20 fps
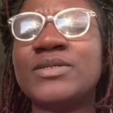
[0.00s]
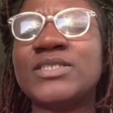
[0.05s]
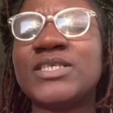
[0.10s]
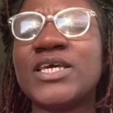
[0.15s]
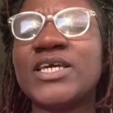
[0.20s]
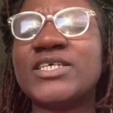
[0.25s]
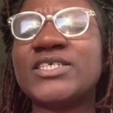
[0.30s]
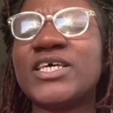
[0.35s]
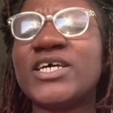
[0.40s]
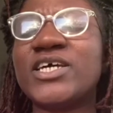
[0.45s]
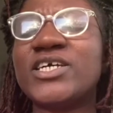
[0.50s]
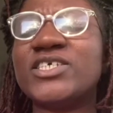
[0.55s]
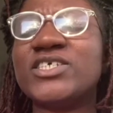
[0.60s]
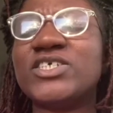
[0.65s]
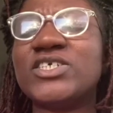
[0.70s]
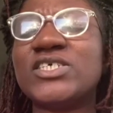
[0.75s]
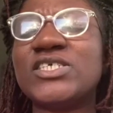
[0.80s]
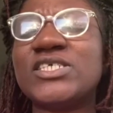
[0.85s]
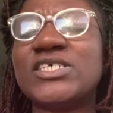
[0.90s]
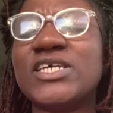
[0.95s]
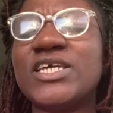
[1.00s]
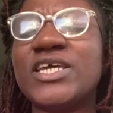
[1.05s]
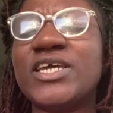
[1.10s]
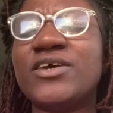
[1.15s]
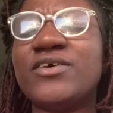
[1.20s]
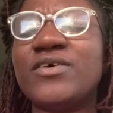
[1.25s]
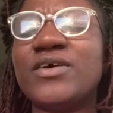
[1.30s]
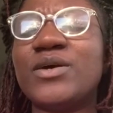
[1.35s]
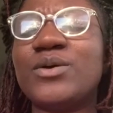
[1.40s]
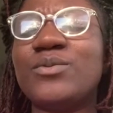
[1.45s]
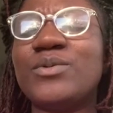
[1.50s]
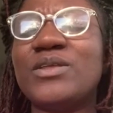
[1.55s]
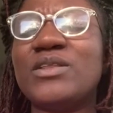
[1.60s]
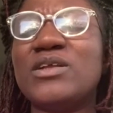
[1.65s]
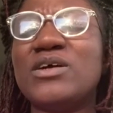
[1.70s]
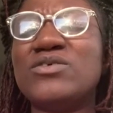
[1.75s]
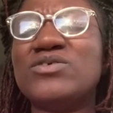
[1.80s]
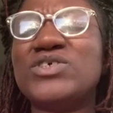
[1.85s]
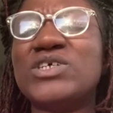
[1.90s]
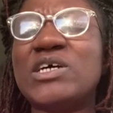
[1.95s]
take a second just to hear it
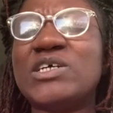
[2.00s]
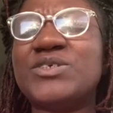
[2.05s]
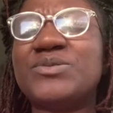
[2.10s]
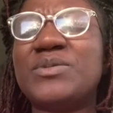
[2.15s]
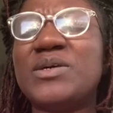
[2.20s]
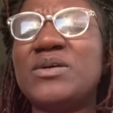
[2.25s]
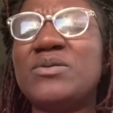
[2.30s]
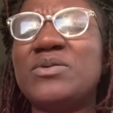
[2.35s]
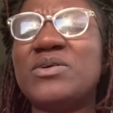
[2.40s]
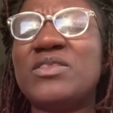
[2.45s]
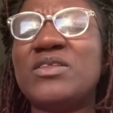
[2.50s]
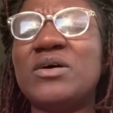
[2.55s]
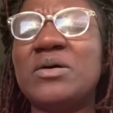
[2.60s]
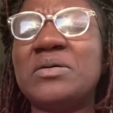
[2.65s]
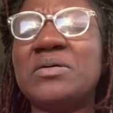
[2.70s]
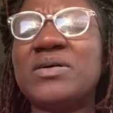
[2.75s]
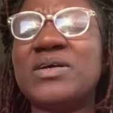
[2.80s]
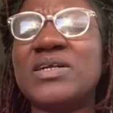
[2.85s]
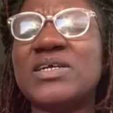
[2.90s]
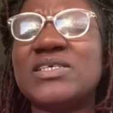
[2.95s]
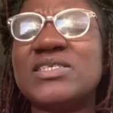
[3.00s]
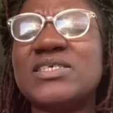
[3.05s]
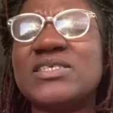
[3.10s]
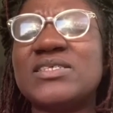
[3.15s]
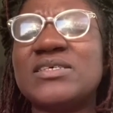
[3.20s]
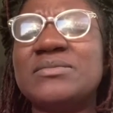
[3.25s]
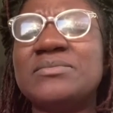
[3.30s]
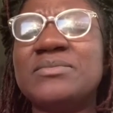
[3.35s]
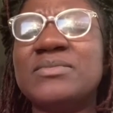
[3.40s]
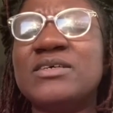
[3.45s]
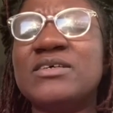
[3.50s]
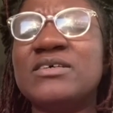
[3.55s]
with no judgment, with no criticism.